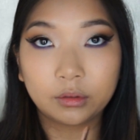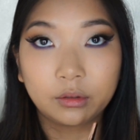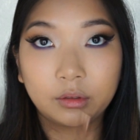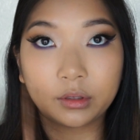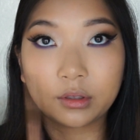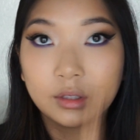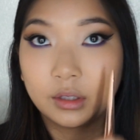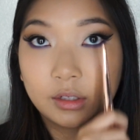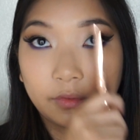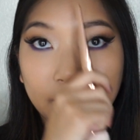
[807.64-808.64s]
can see the
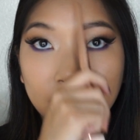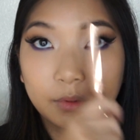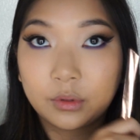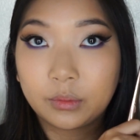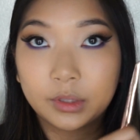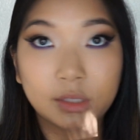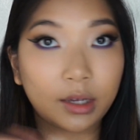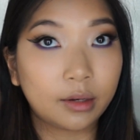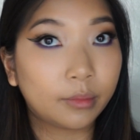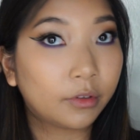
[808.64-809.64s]
difference between one
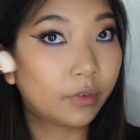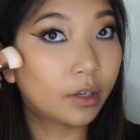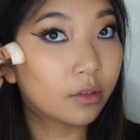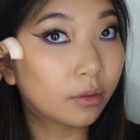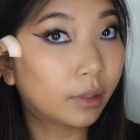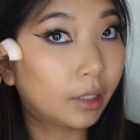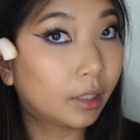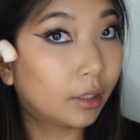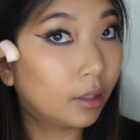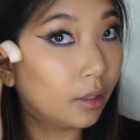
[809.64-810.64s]
side of my face already